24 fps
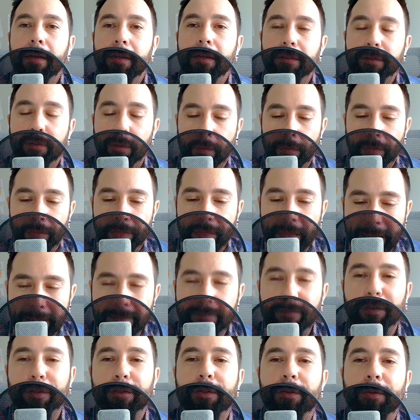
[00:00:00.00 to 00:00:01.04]
So thanks
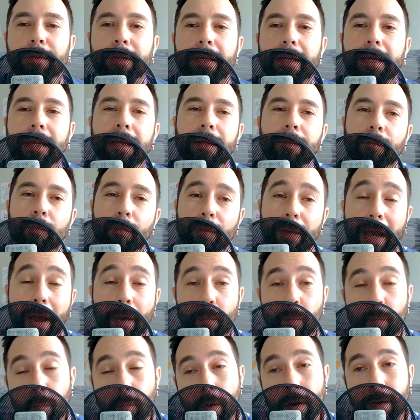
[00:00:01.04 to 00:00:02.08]
for tuning in. We got
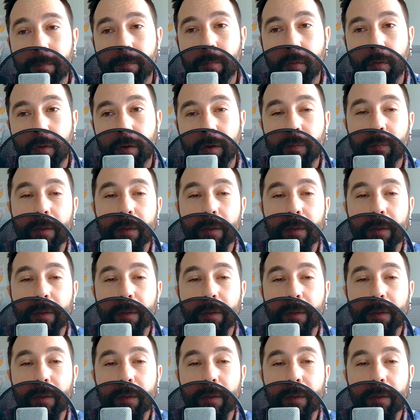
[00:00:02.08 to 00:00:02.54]
one more.